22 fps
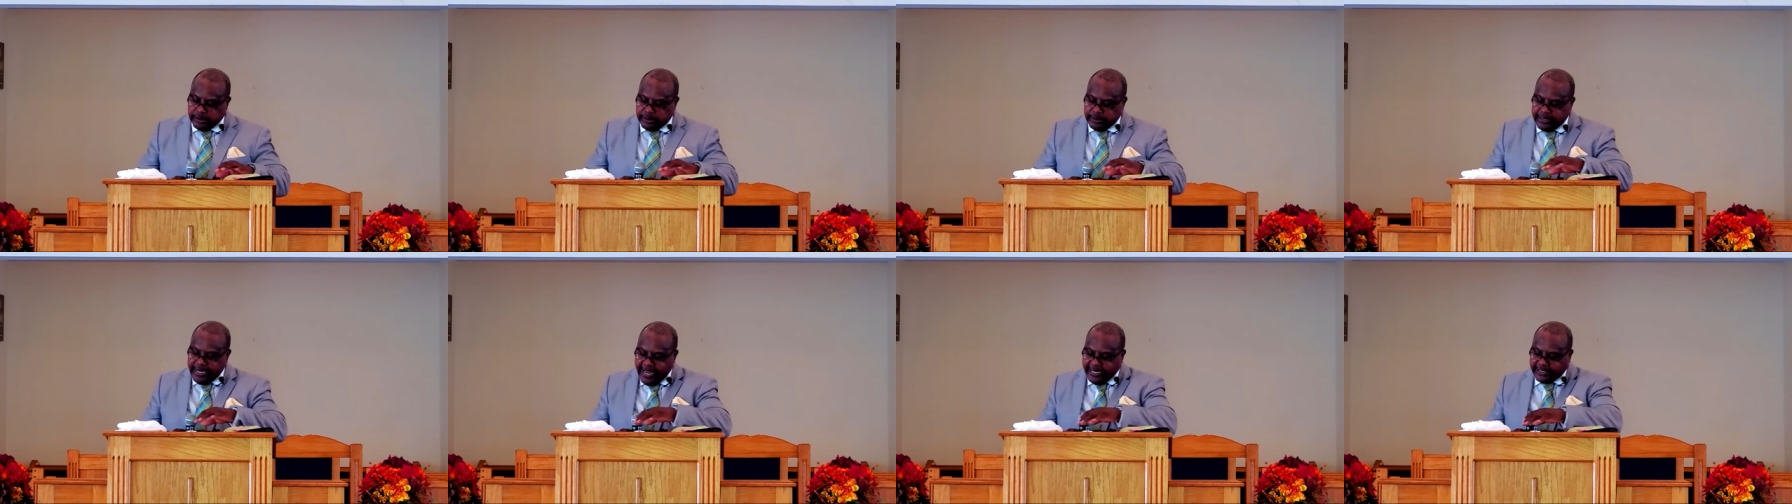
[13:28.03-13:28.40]

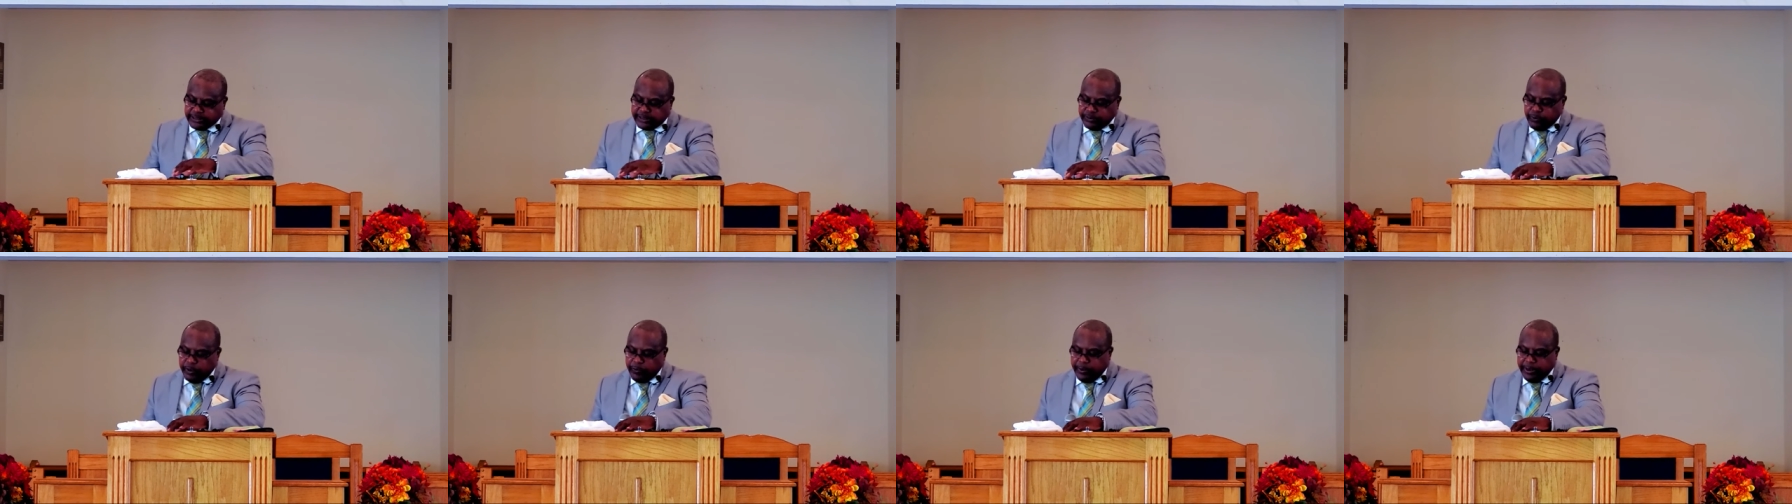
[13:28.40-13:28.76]

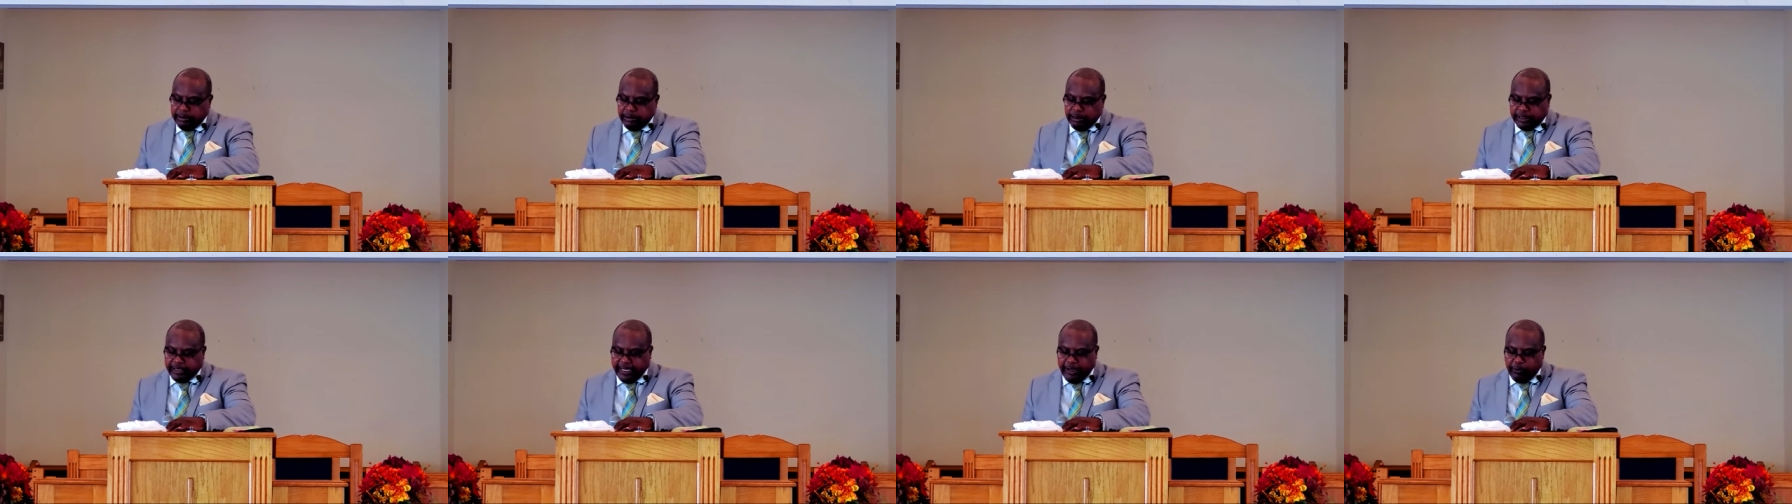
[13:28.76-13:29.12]
Next, we will
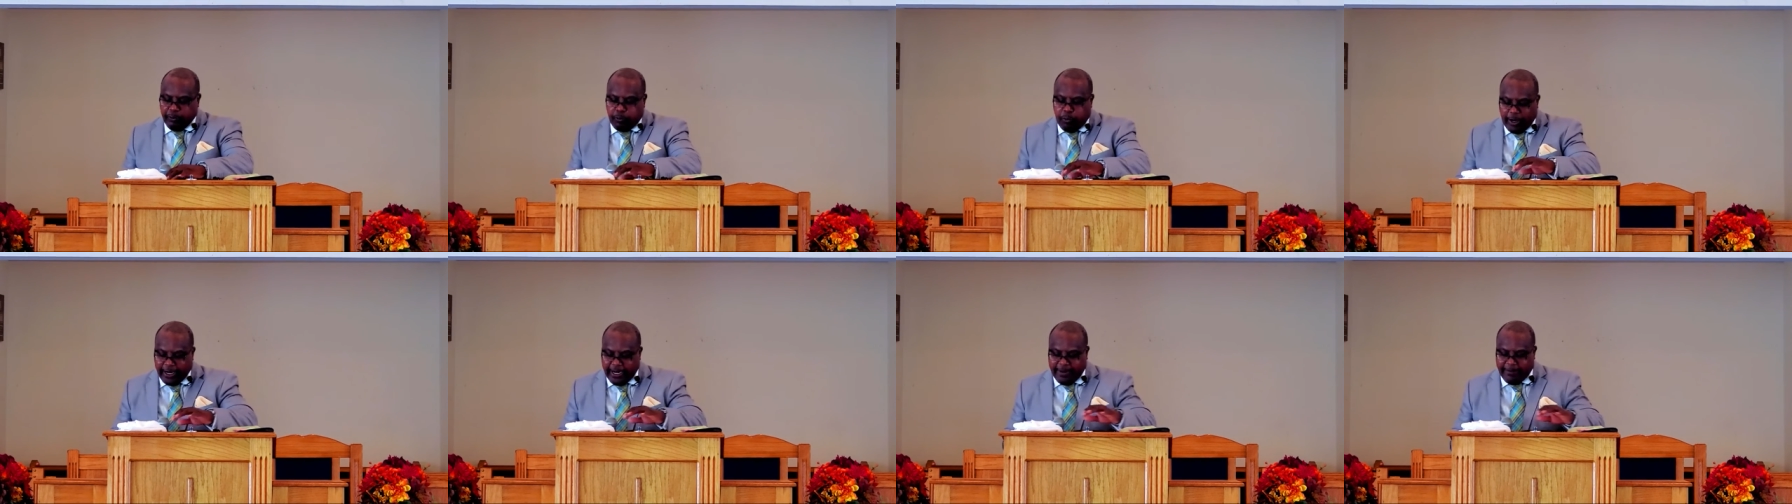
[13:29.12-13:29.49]
look
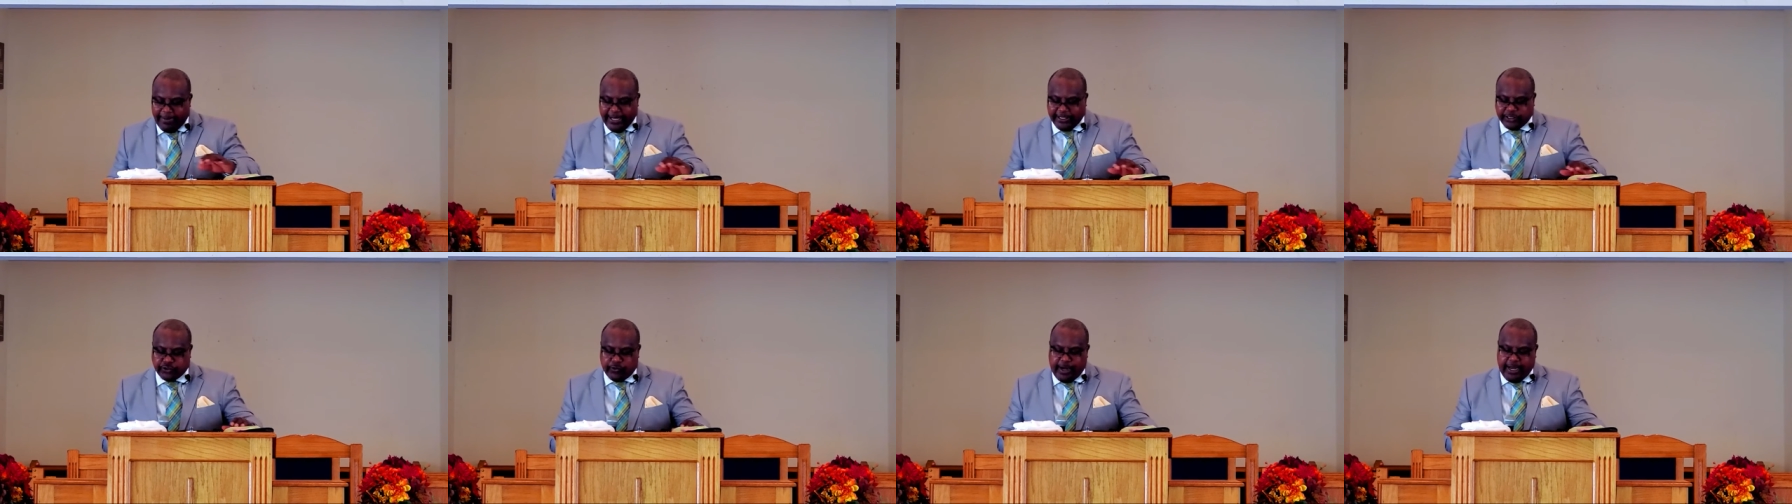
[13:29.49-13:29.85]
at what am
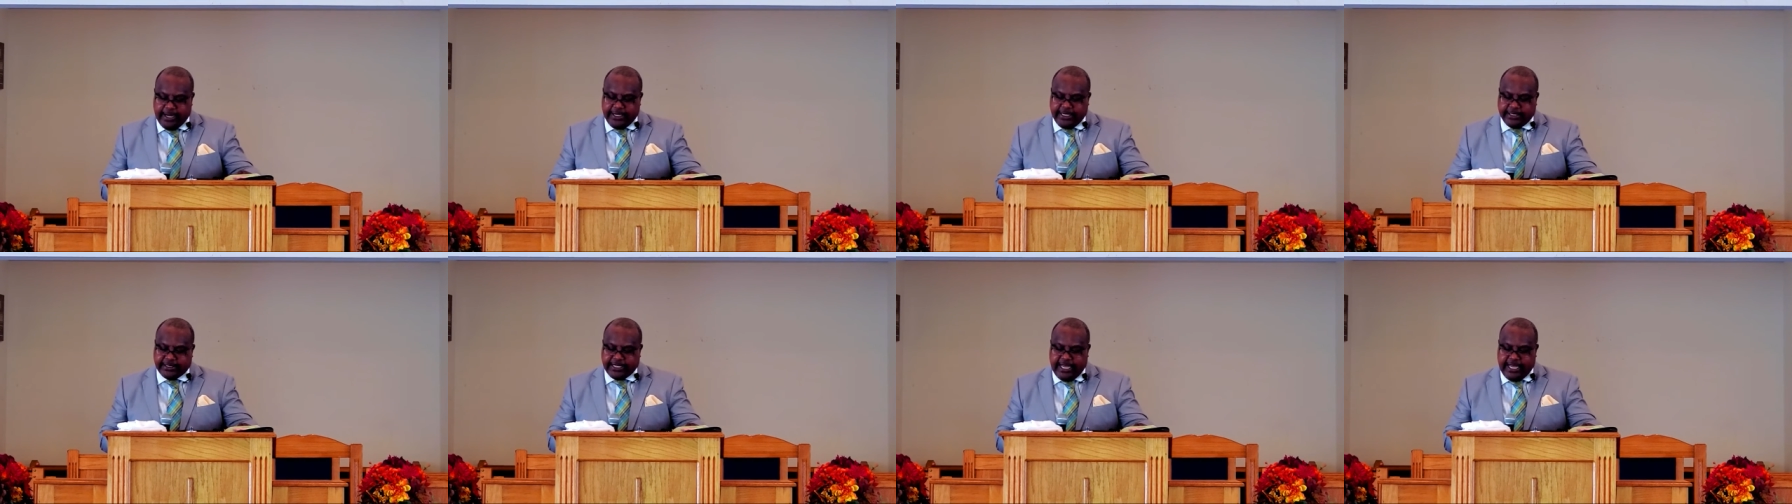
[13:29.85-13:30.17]
I trying to